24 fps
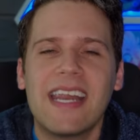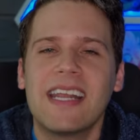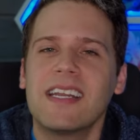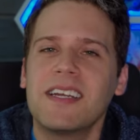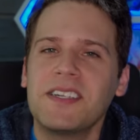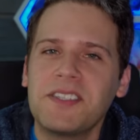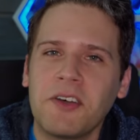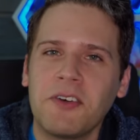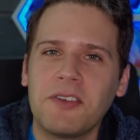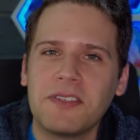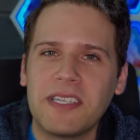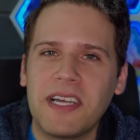And an
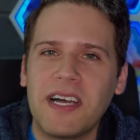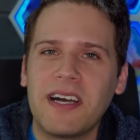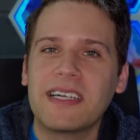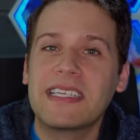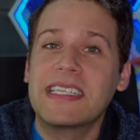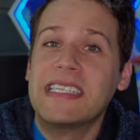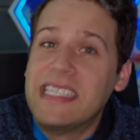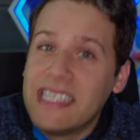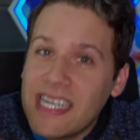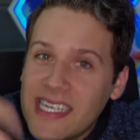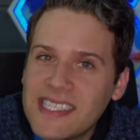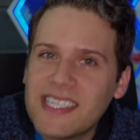adult
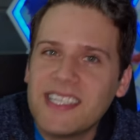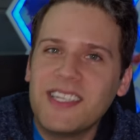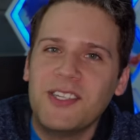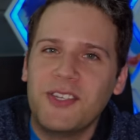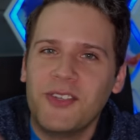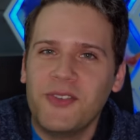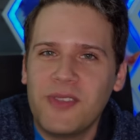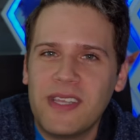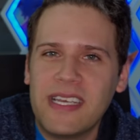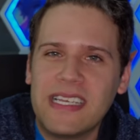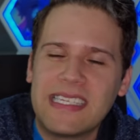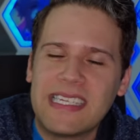dog doesn't
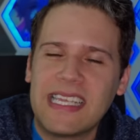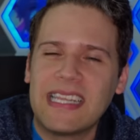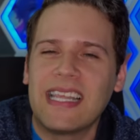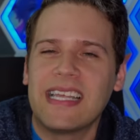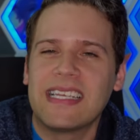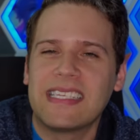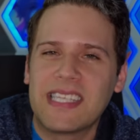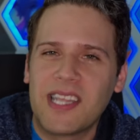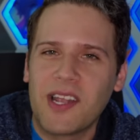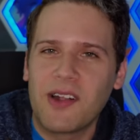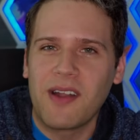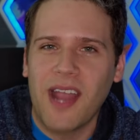do this
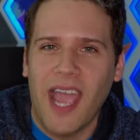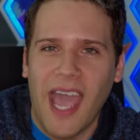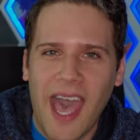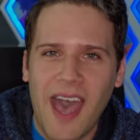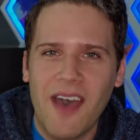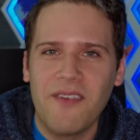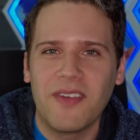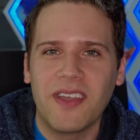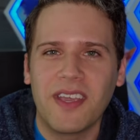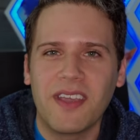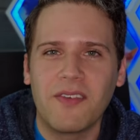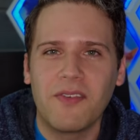unless they're
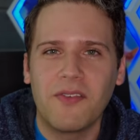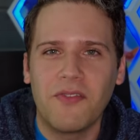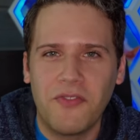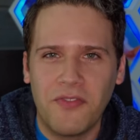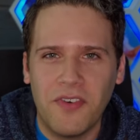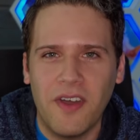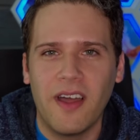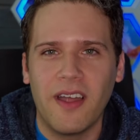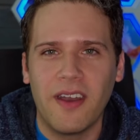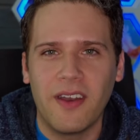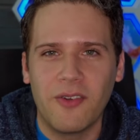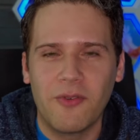having
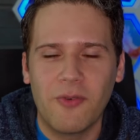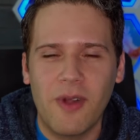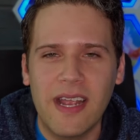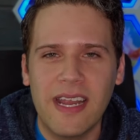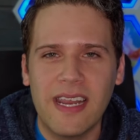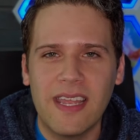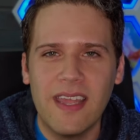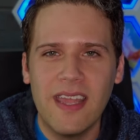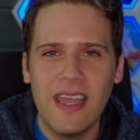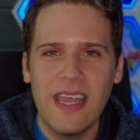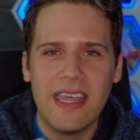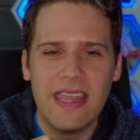fun,
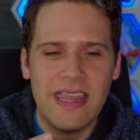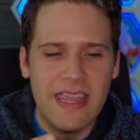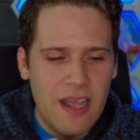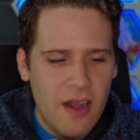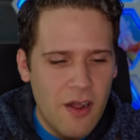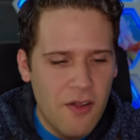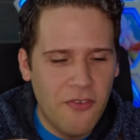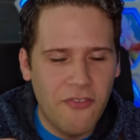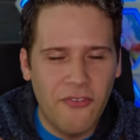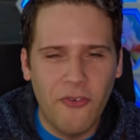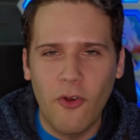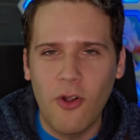right?
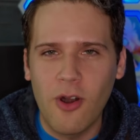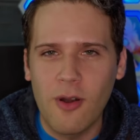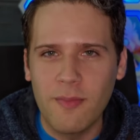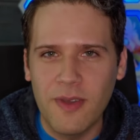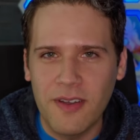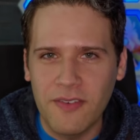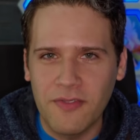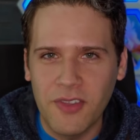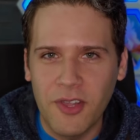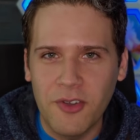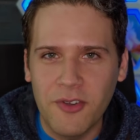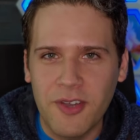Their form
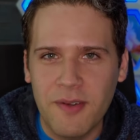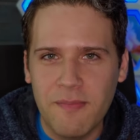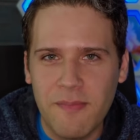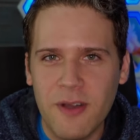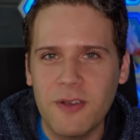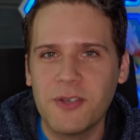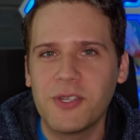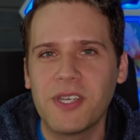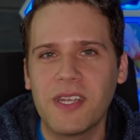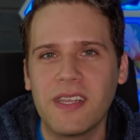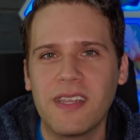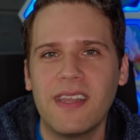of
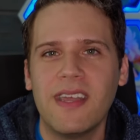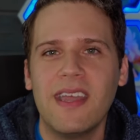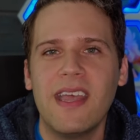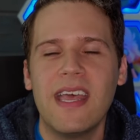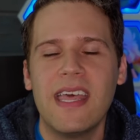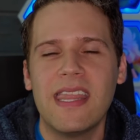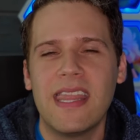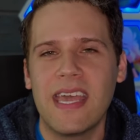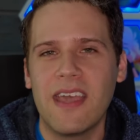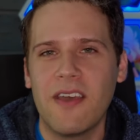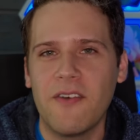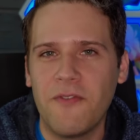locomotion,
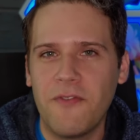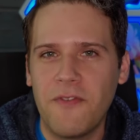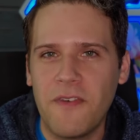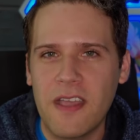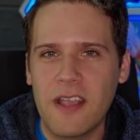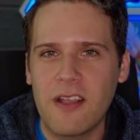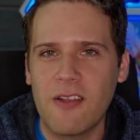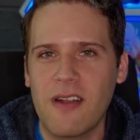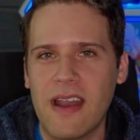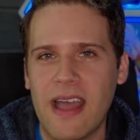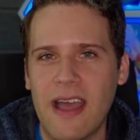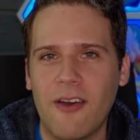they have
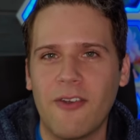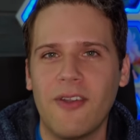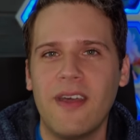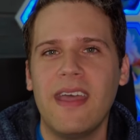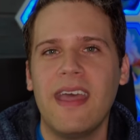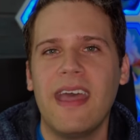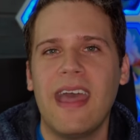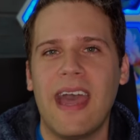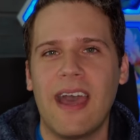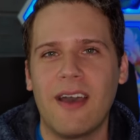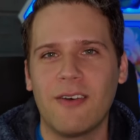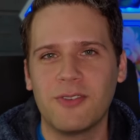figured out
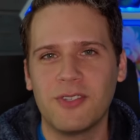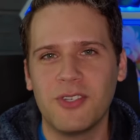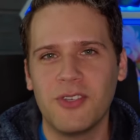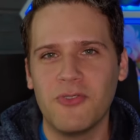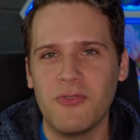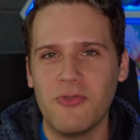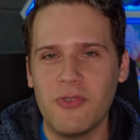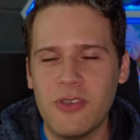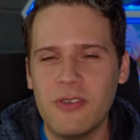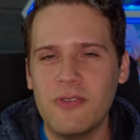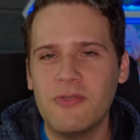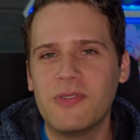how
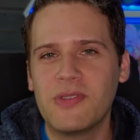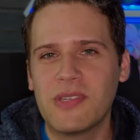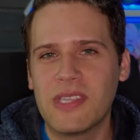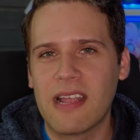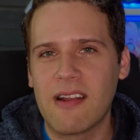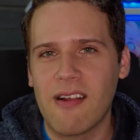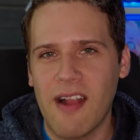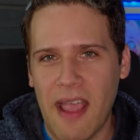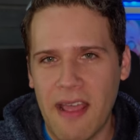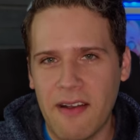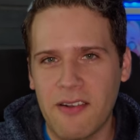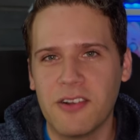to use
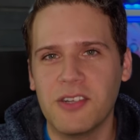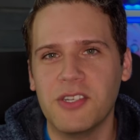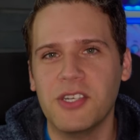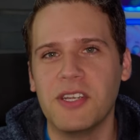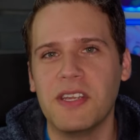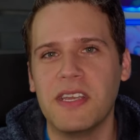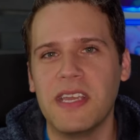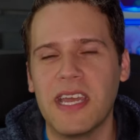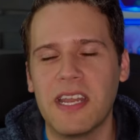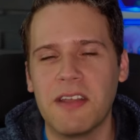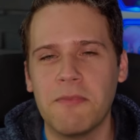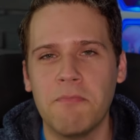their
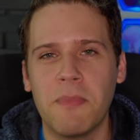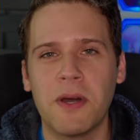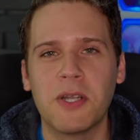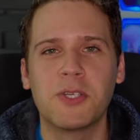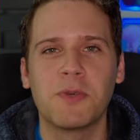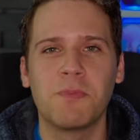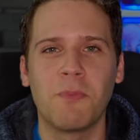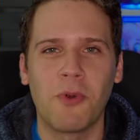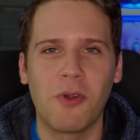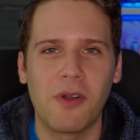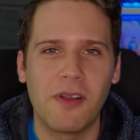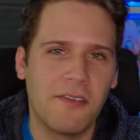energy in a
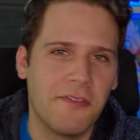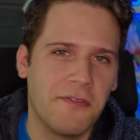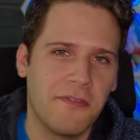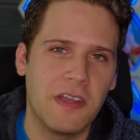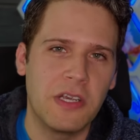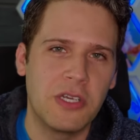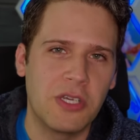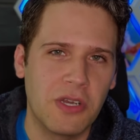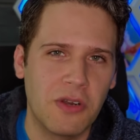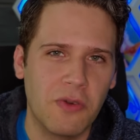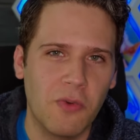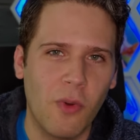much more
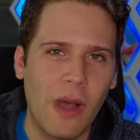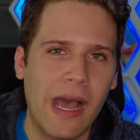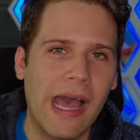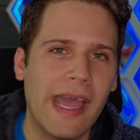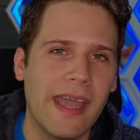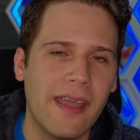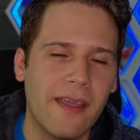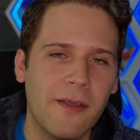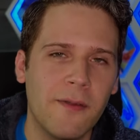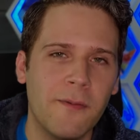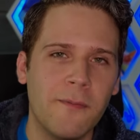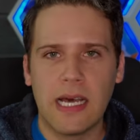efficient
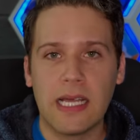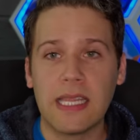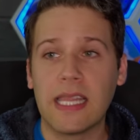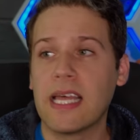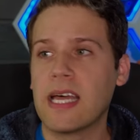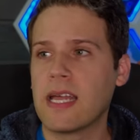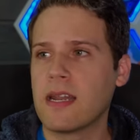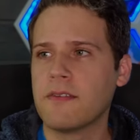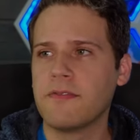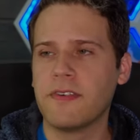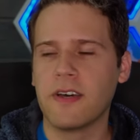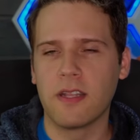way a
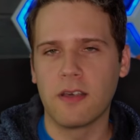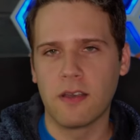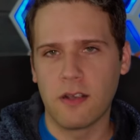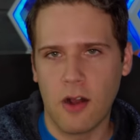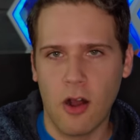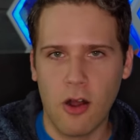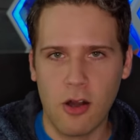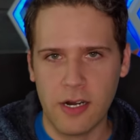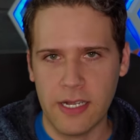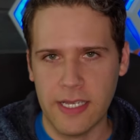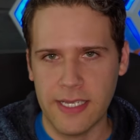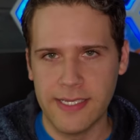lot of other
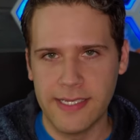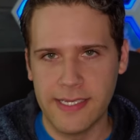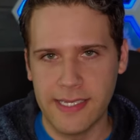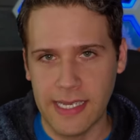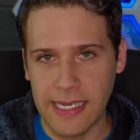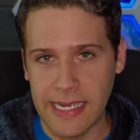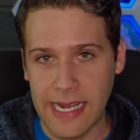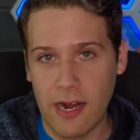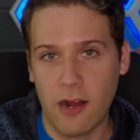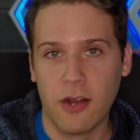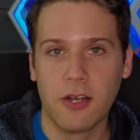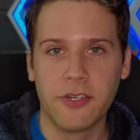artists
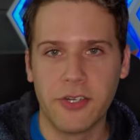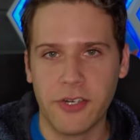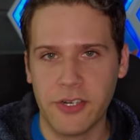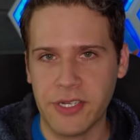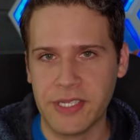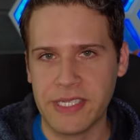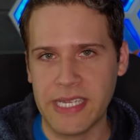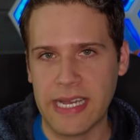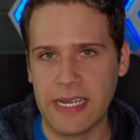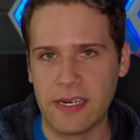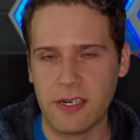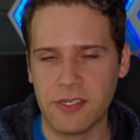and character
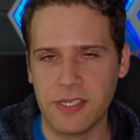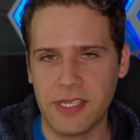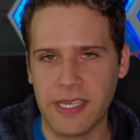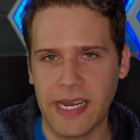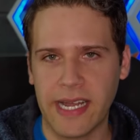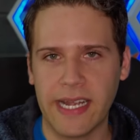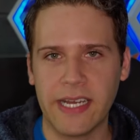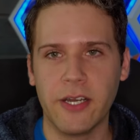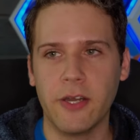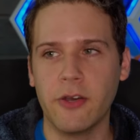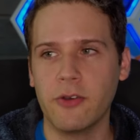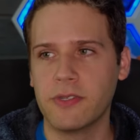designers that
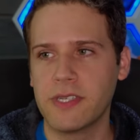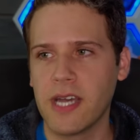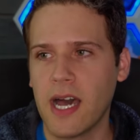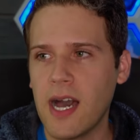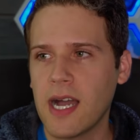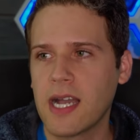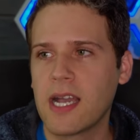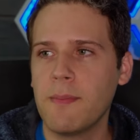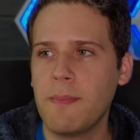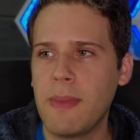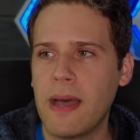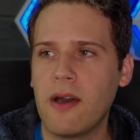I know
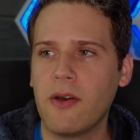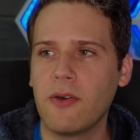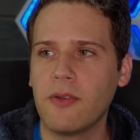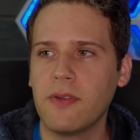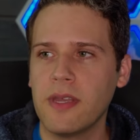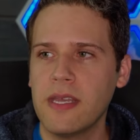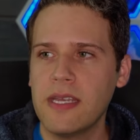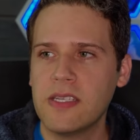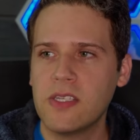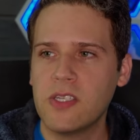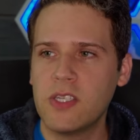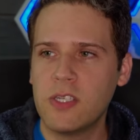talk
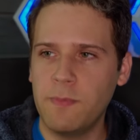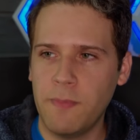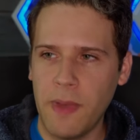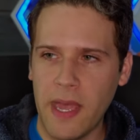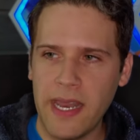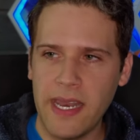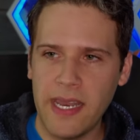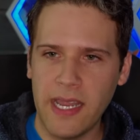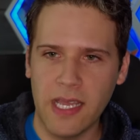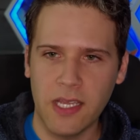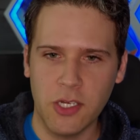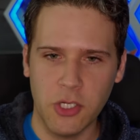about
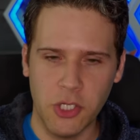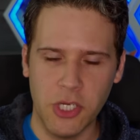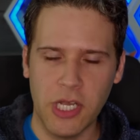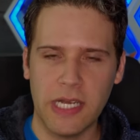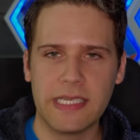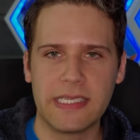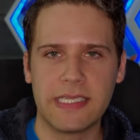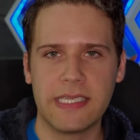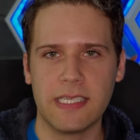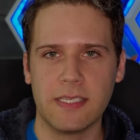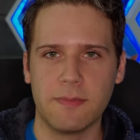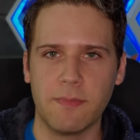spending
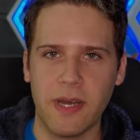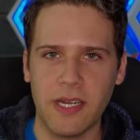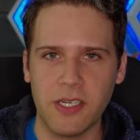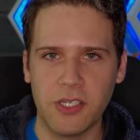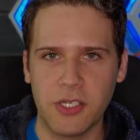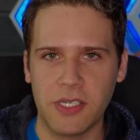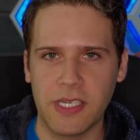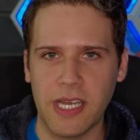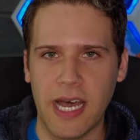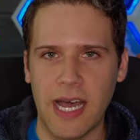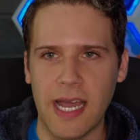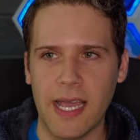just as
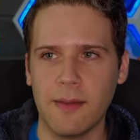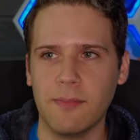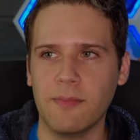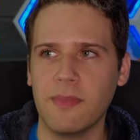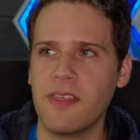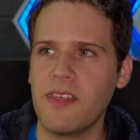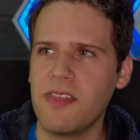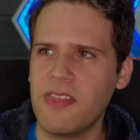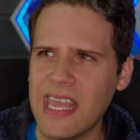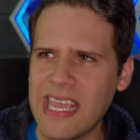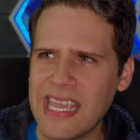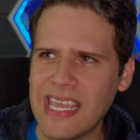much time
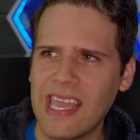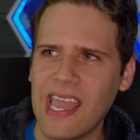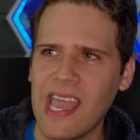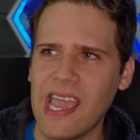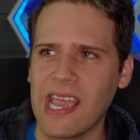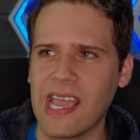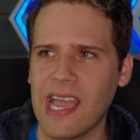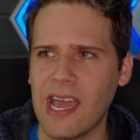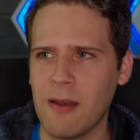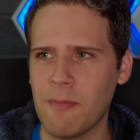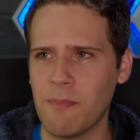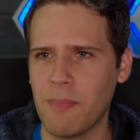
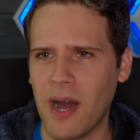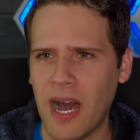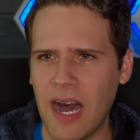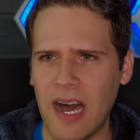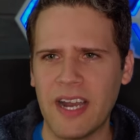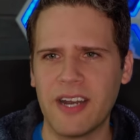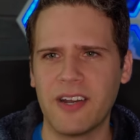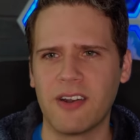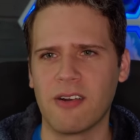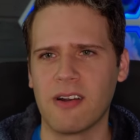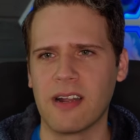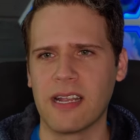thinking and
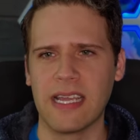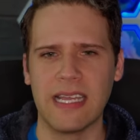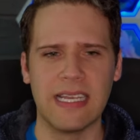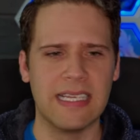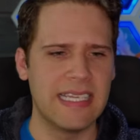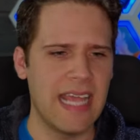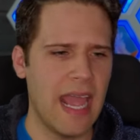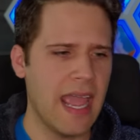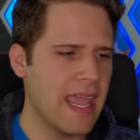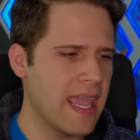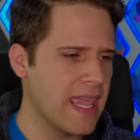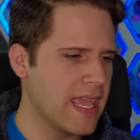pondering
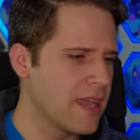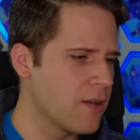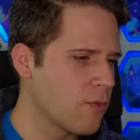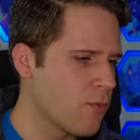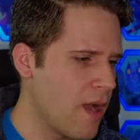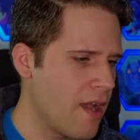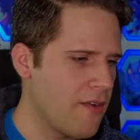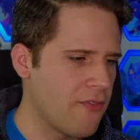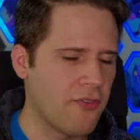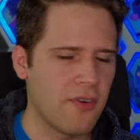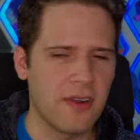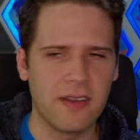and taking in
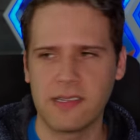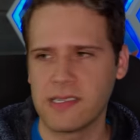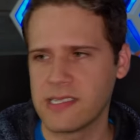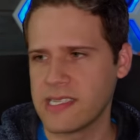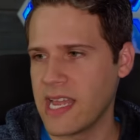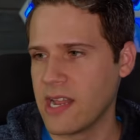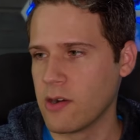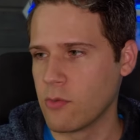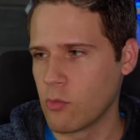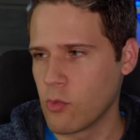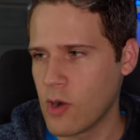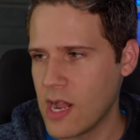reference
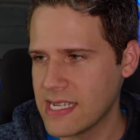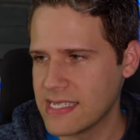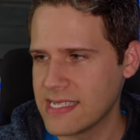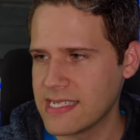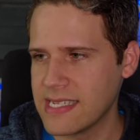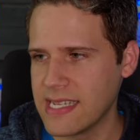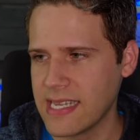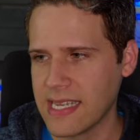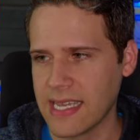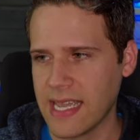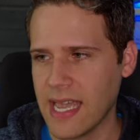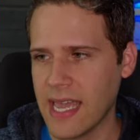and
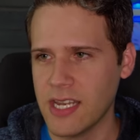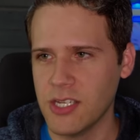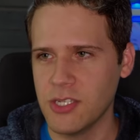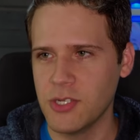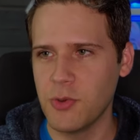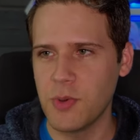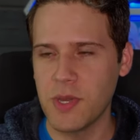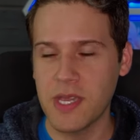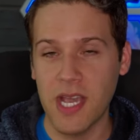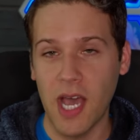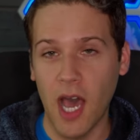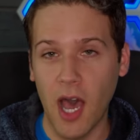resting and
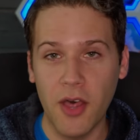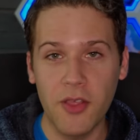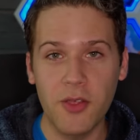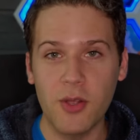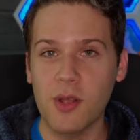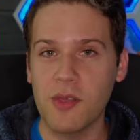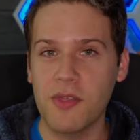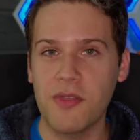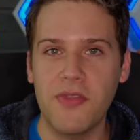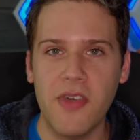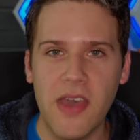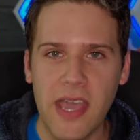doing
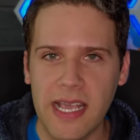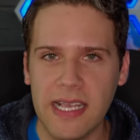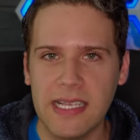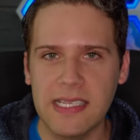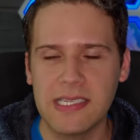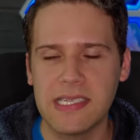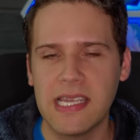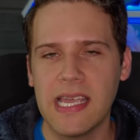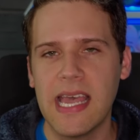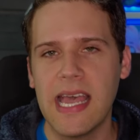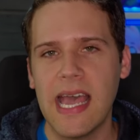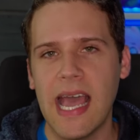other
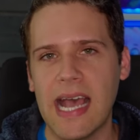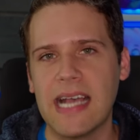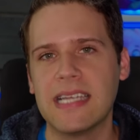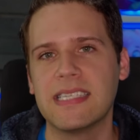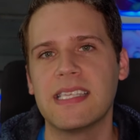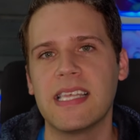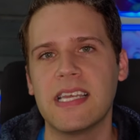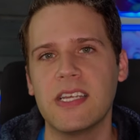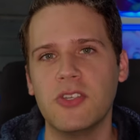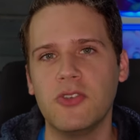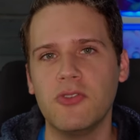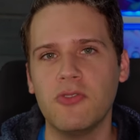things
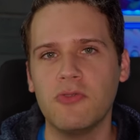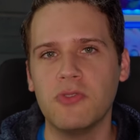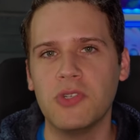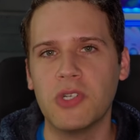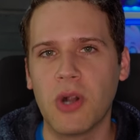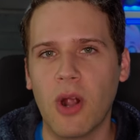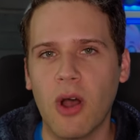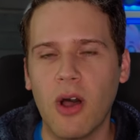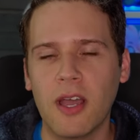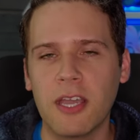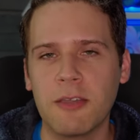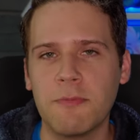as they do
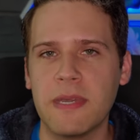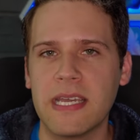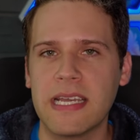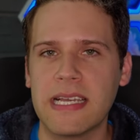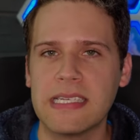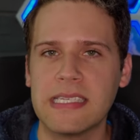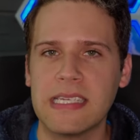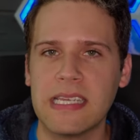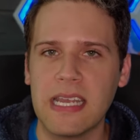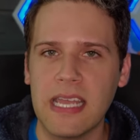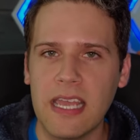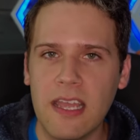drawing
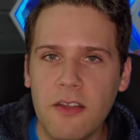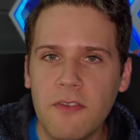because it